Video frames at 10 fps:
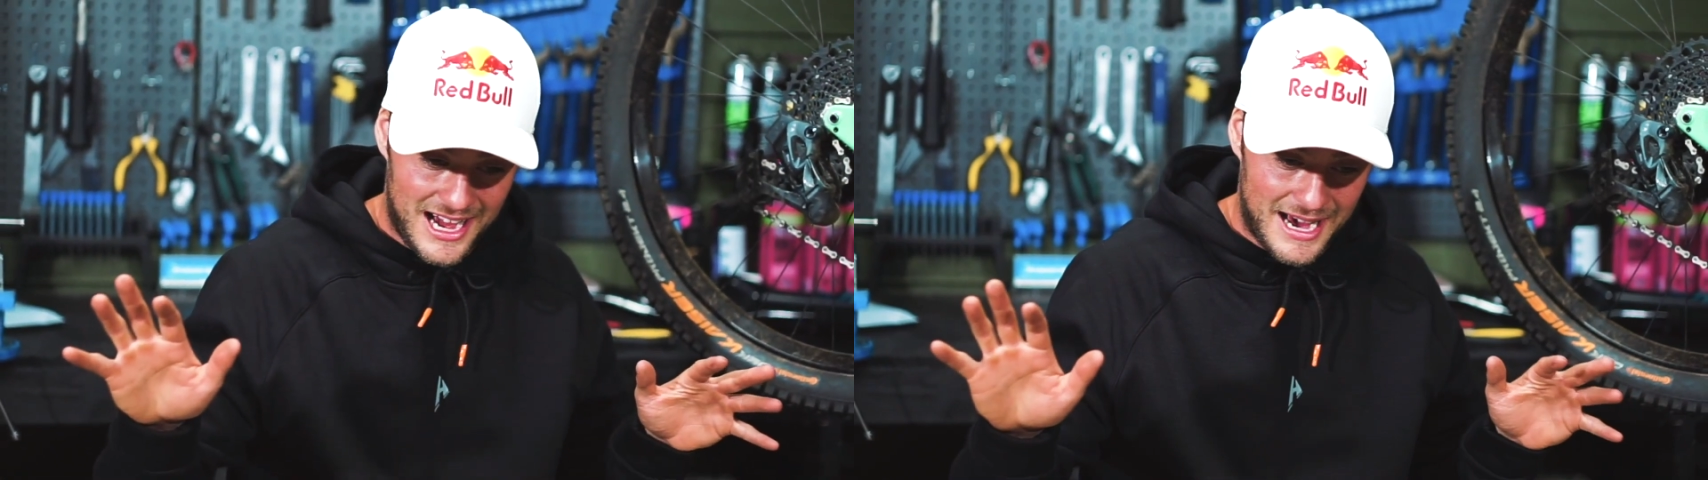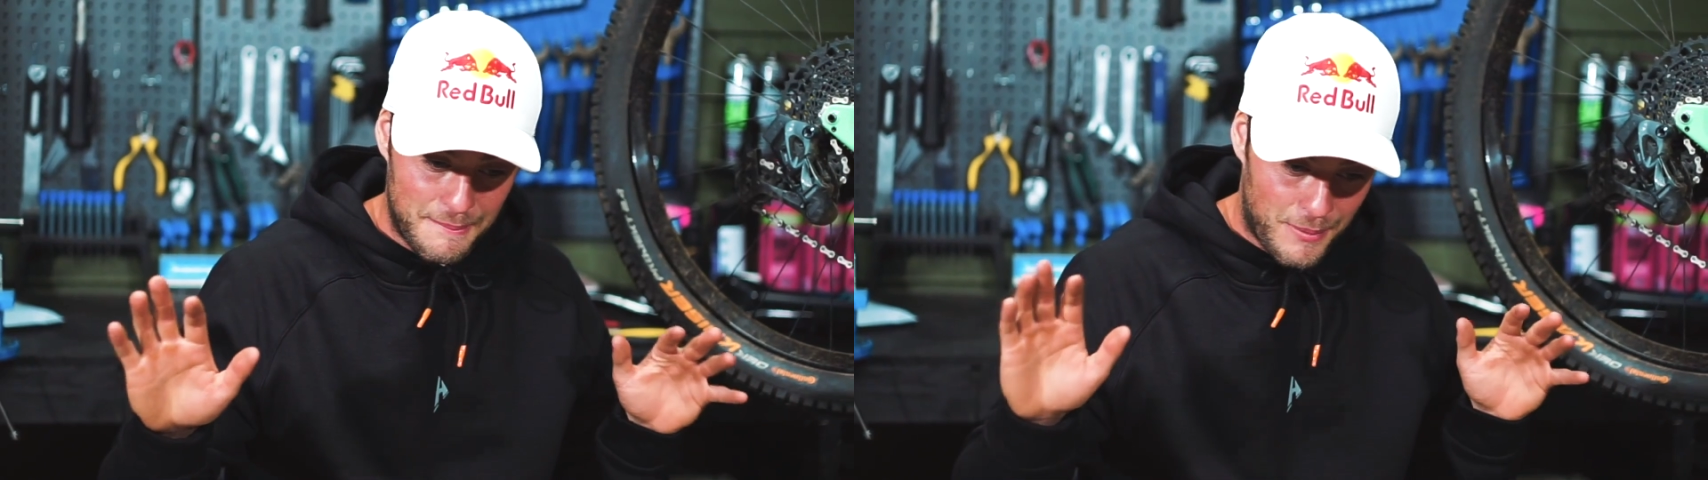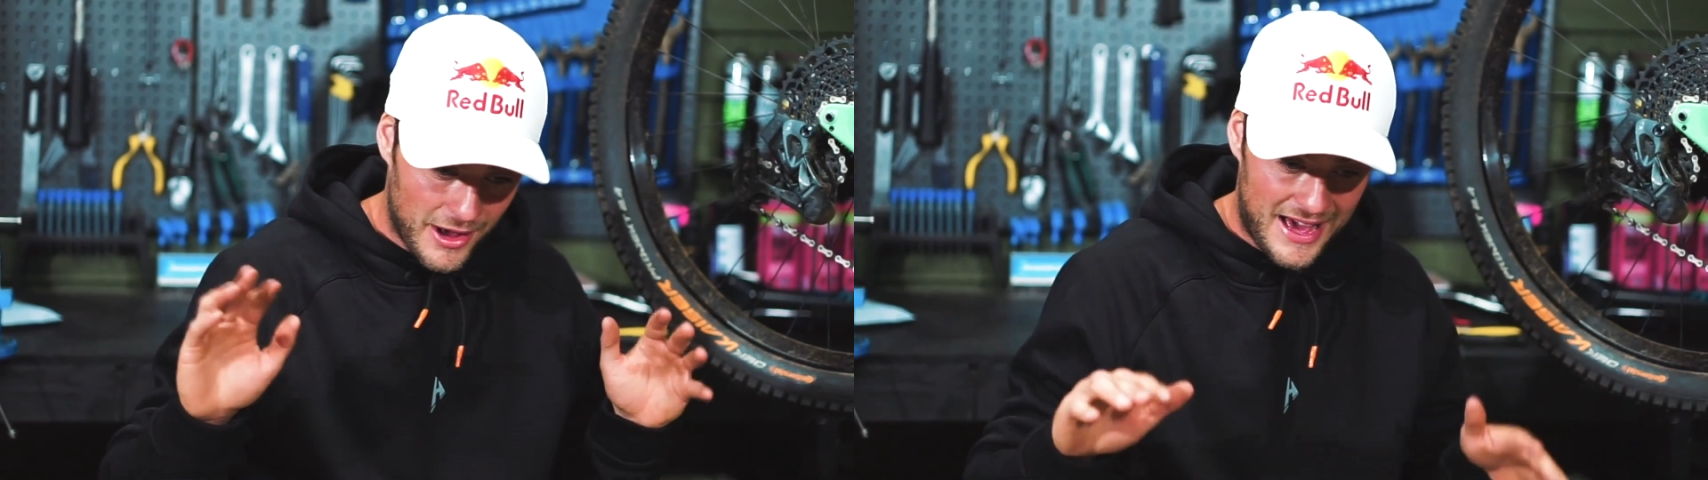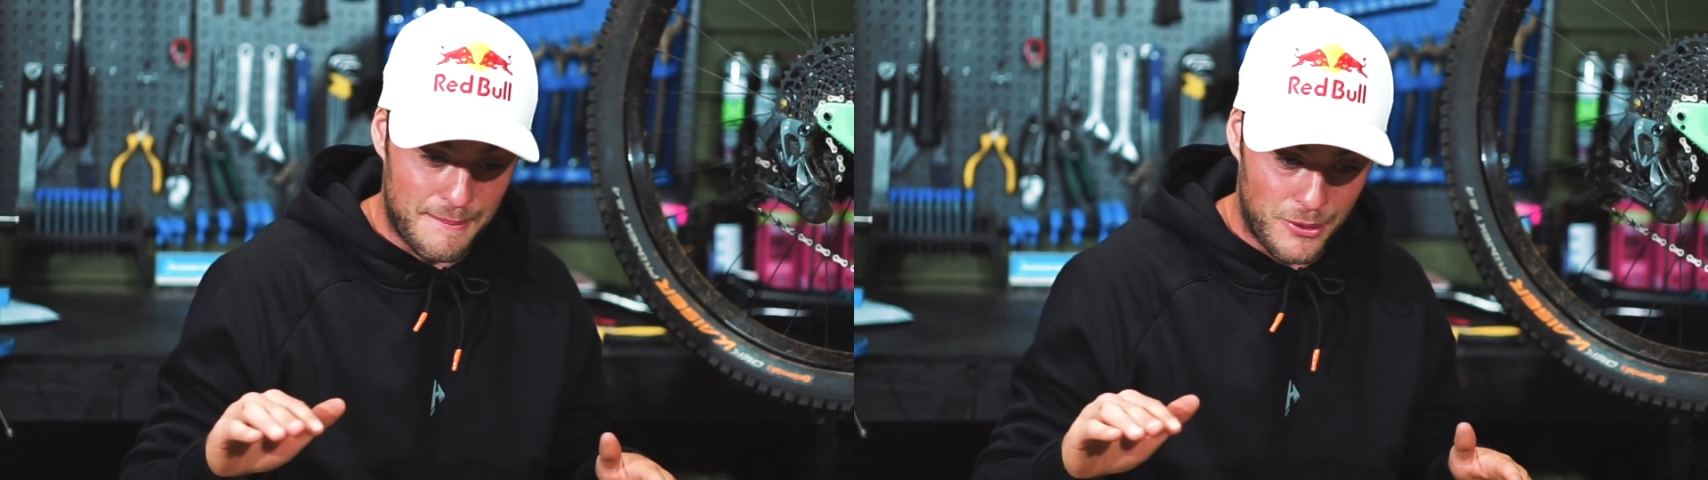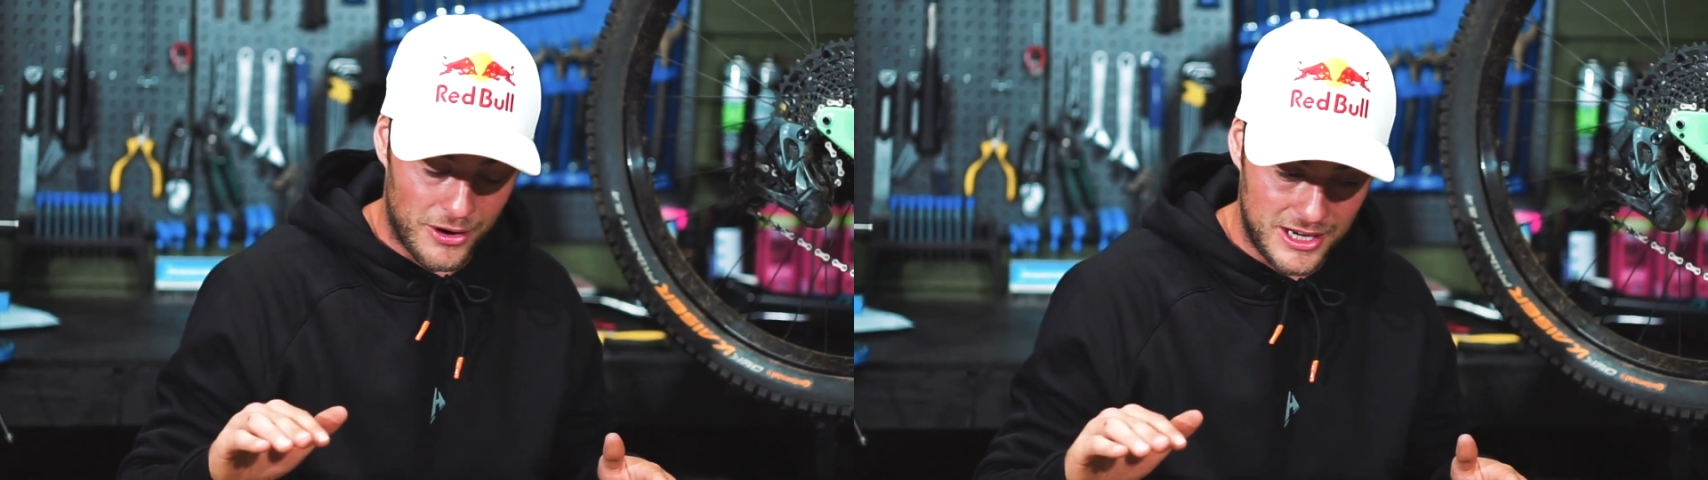And by
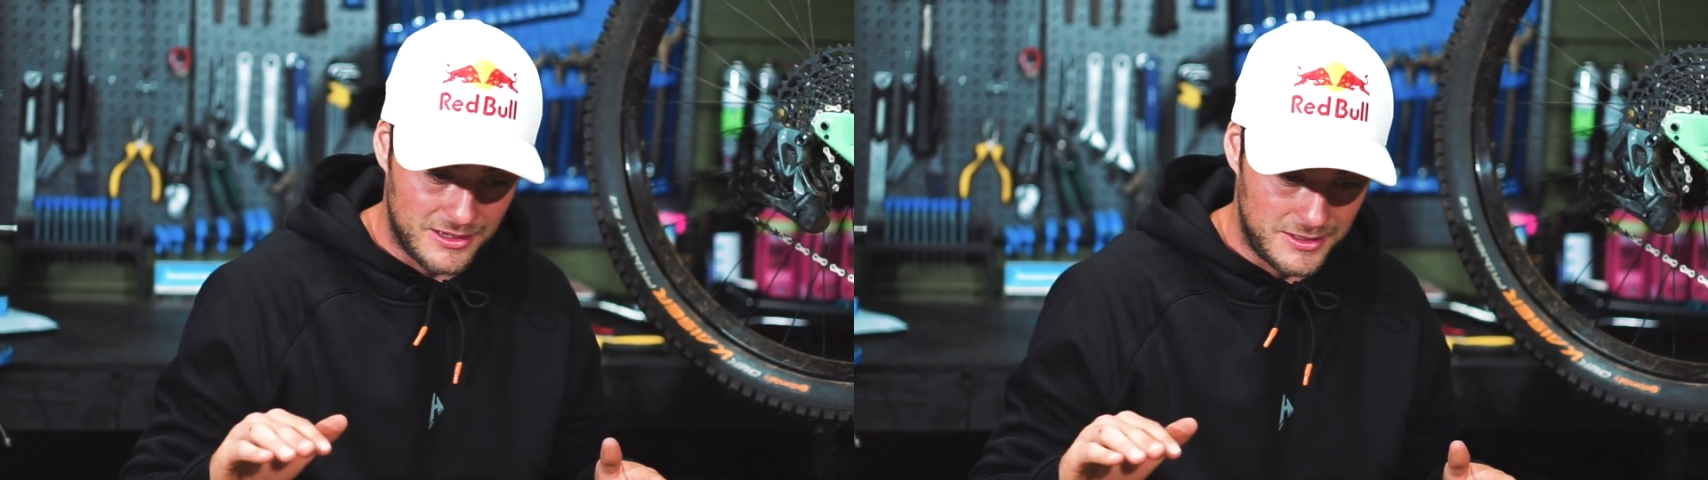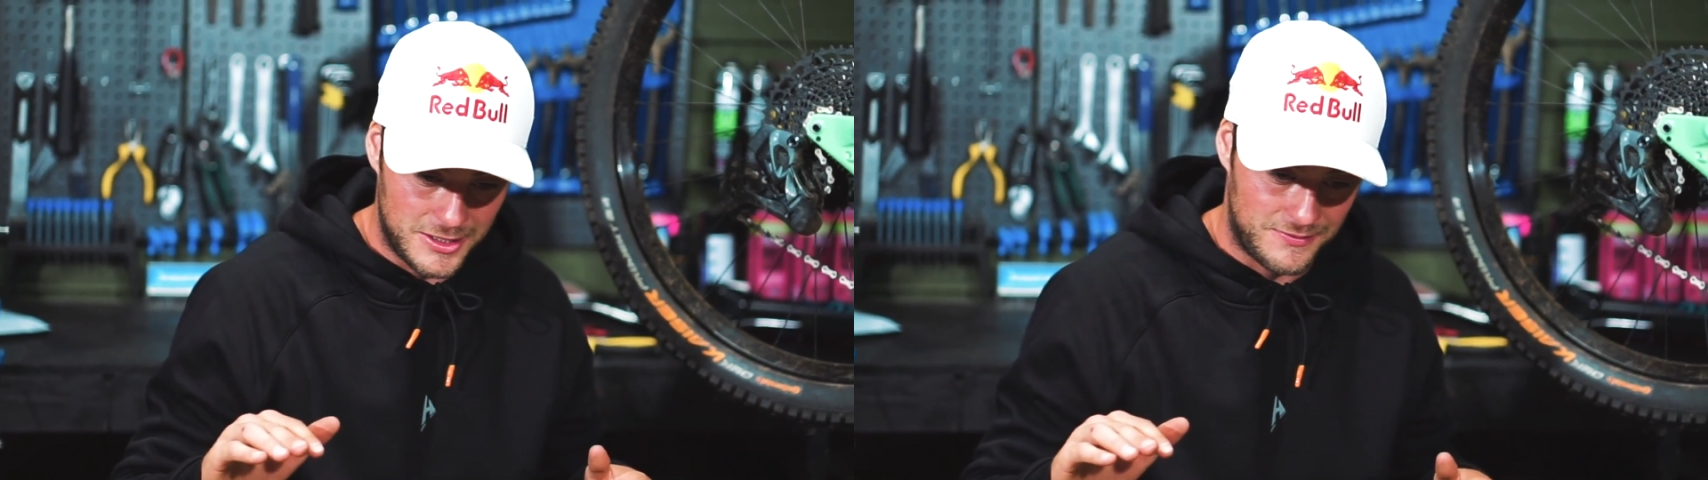that point,